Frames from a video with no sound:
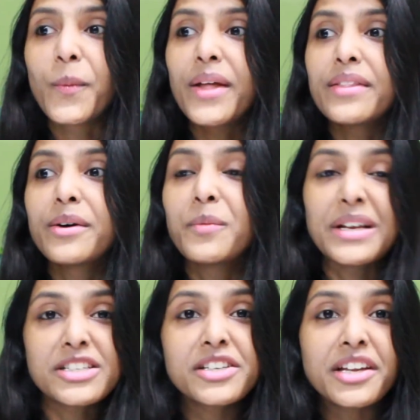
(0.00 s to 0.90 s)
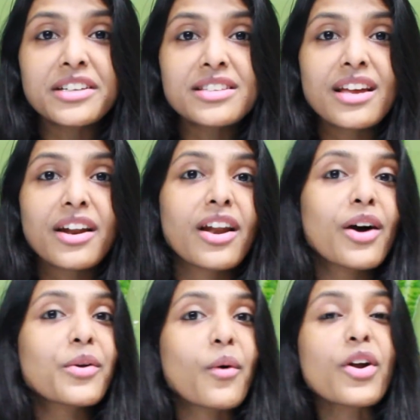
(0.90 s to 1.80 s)
whether vegetarians are
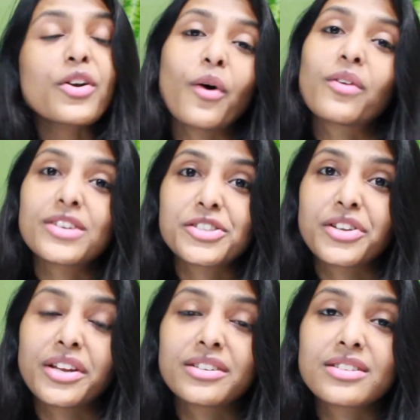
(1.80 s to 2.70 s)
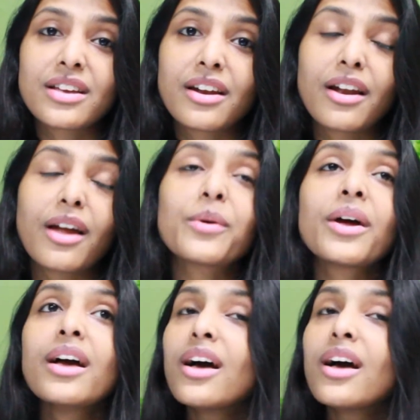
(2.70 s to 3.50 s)
allowed or non-vegetarians are allowed.